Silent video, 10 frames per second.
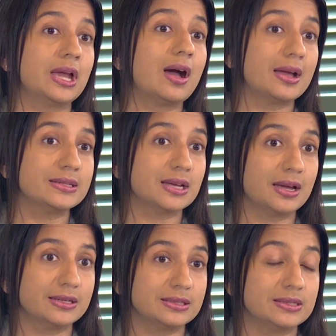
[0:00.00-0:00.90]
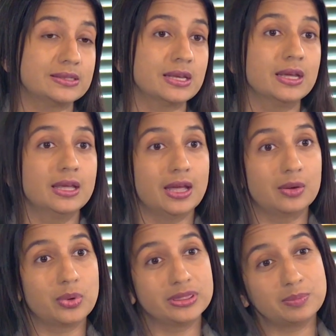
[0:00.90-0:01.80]
high titers,
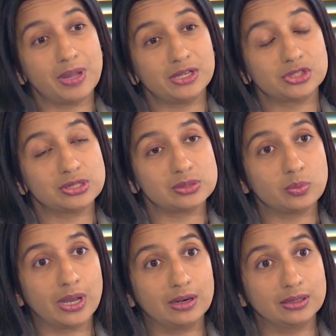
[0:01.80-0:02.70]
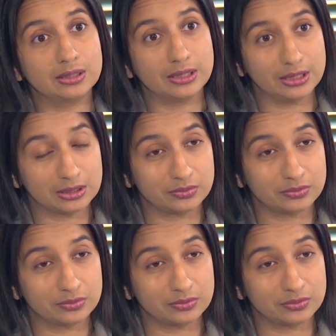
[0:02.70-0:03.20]
and when the patient is well in clinical